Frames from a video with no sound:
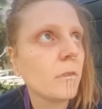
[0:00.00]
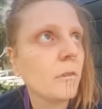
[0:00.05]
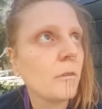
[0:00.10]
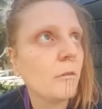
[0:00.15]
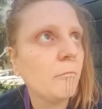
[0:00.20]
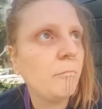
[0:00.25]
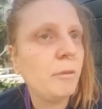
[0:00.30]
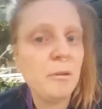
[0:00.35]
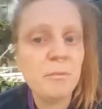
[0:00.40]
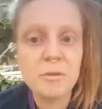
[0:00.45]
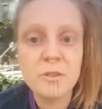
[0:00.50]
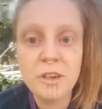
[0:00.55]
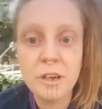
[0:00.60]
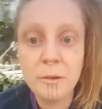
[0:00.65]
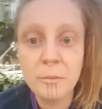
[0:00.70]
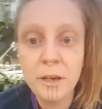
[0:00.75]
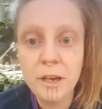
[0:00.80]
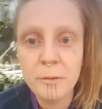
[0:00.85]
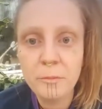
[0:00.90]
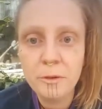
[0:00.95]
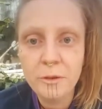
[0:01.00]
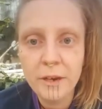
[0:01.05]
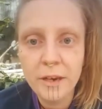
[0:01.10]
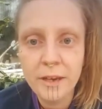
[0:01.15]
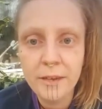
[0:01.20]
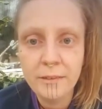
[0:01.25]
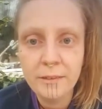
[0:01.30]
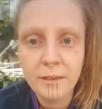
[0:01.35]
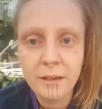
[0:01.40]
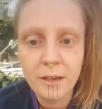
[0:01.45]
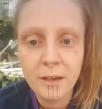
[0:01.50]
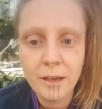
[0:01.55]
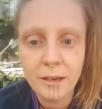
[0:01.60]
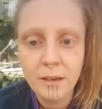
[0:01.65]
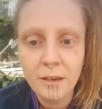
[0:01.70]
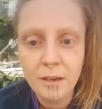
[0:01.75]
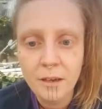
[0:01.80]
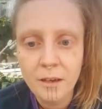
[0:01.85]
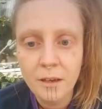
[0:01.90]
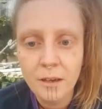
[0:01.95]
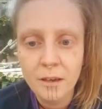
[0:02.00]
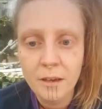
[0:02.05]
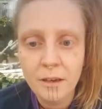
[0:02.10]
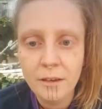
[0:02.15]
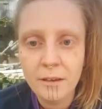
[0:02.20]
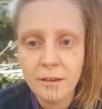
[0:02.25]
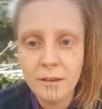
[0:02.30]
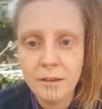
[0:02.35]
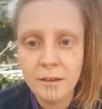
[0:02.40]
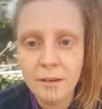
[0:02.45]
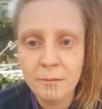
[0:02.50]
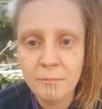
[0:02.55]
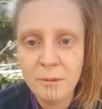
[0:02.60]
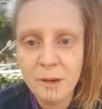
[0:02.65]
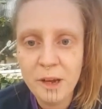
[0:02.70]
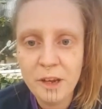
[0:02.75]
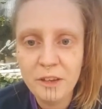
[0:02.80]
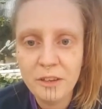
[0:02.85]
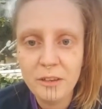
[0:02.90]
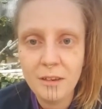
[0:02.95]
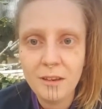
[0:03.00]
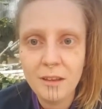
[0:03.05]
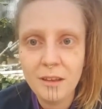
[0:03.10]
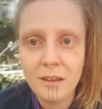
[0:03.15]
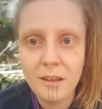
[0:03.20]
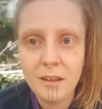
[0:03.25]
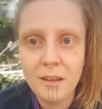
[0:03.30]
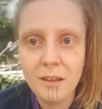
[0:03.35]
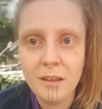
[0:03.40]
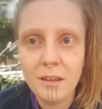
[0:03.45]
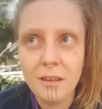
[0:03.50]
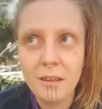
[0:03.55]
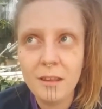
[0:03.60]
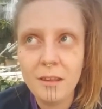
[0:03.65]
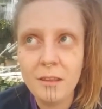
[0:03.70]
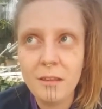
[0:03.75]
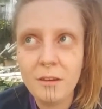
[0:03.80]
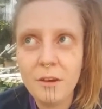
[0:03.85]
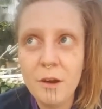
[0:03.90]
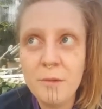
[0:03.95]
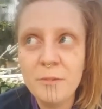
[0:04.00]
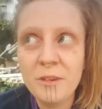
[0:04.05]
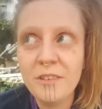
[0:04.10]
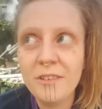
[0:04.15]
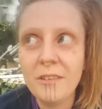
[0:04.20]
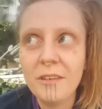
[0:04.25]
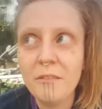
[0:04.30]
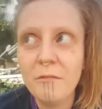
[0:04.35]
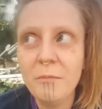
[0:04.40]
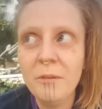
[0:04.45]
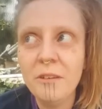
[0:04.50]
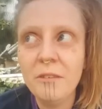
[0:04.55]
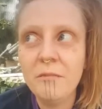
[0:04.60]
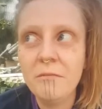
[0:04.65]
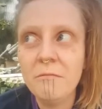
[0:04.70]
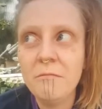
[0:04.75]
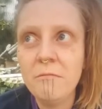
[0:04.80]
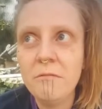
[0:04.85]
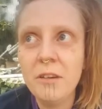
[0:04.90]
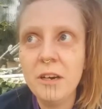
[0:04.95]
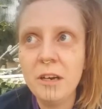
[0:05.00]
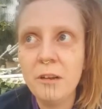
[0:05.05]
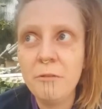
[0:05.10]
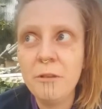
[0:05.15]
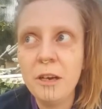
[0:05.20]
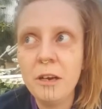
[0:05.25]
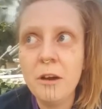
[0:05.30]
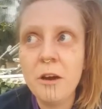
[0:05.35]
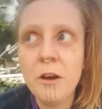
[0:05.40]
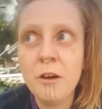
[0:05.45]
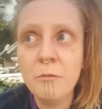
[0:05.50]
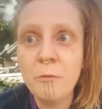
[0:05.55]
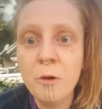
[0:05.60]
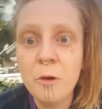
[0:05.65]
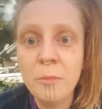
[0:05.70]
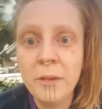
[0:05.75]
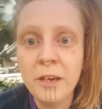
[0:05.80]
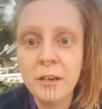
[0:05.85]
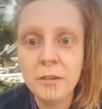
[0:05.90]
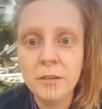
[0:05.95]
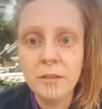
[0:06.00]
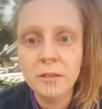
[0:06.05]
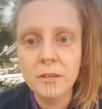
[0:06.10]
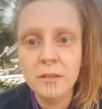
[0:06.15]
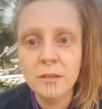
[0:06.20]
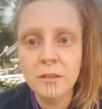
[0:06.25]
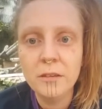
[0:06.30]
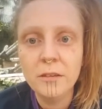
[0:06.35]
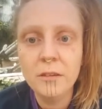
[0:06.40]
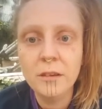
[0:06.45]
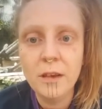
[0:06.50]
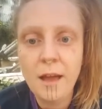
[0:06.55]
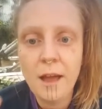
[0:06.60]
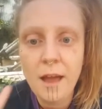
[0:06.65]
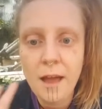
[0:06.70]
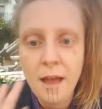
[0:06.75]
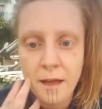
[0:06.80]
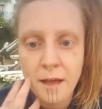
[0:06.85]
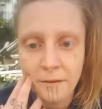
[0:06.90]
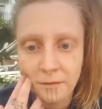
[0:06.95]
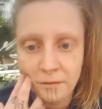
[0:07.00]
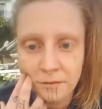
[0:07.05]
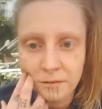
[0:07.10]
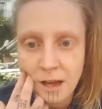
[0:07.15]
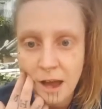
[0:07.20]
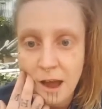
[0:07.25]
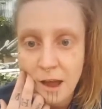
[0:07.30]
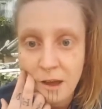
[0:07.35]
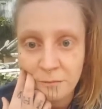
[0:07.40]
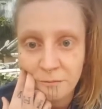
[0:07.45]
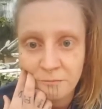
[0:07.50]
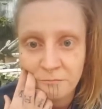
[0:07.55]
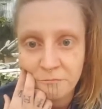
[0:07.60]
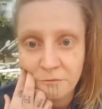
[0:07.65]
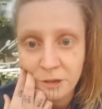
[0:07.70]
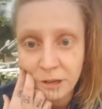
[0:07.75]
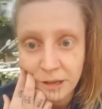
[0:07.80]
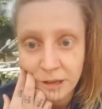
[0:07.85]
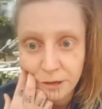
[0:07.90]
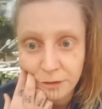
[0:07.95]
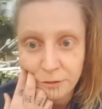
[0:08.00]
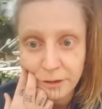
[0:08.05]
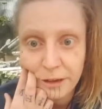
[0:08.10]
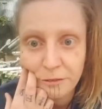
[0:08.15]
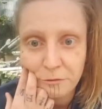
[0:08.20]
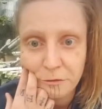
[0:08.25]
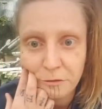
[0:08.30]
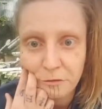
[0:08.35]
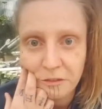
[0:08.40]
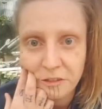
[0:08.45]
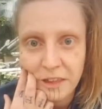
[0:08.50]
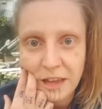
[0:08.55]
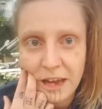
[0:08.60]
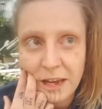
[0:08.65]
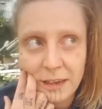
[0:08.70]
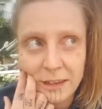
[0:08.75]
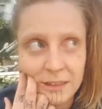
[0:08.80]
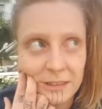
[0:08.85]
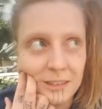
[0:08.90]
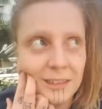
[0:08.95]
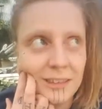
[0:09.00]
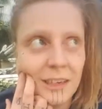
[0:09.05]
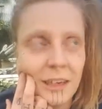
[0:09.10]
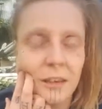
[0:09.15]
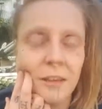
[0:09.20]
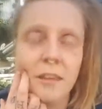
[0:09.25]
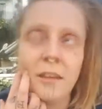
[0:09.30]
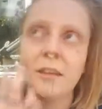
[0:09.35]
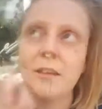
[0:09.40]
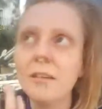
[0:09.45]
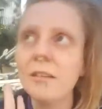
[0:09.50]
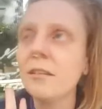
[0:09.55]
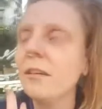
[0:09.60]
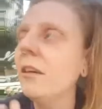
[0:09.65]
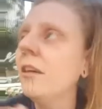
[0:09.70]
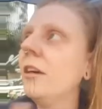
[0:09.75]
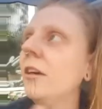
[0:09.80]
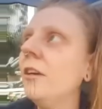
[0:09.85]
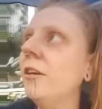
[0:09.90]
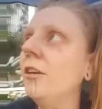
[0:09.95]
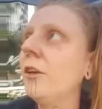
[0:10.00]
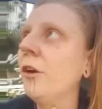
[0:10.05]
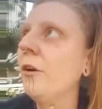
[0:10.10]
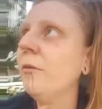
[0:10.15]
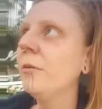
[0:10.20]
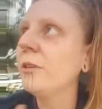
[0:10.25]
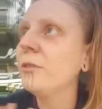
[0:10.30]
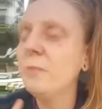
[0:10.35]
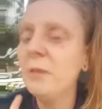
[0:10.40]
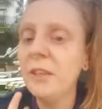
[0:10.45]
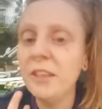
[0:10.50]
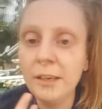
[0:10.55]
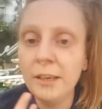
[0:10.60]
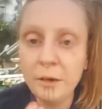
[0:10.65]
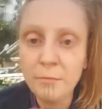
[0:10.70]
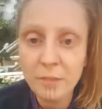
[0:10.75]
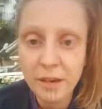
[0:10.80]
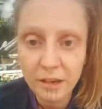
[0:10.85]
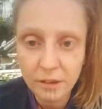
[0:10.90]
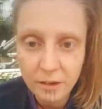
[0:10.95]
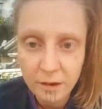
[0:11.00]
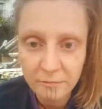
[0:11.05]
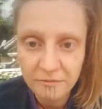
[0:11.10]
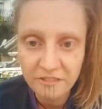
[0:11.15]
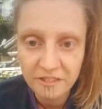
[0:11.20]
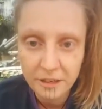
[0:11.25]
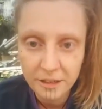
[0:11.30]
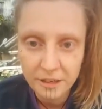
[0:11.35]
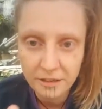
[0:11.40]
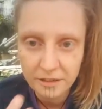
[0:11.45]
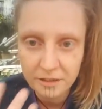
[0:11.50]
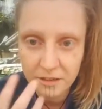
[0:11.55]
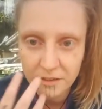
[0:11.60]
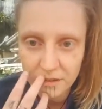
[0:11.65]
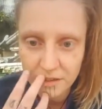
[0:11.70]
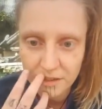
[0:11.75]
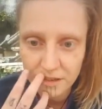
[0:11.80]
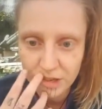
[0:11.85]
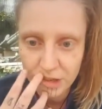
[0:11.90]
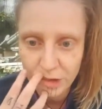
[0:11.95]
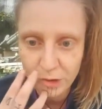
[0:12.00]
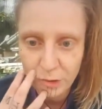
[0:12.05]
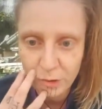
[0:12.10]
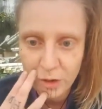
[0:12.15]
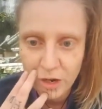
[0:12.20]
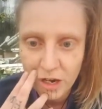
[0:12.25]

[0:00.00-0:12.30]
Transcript: people telling me I'm crazy, but the comments have been really, really heartwarming, and I'm really grateful for that. And I think, you know, it's building up my confidence to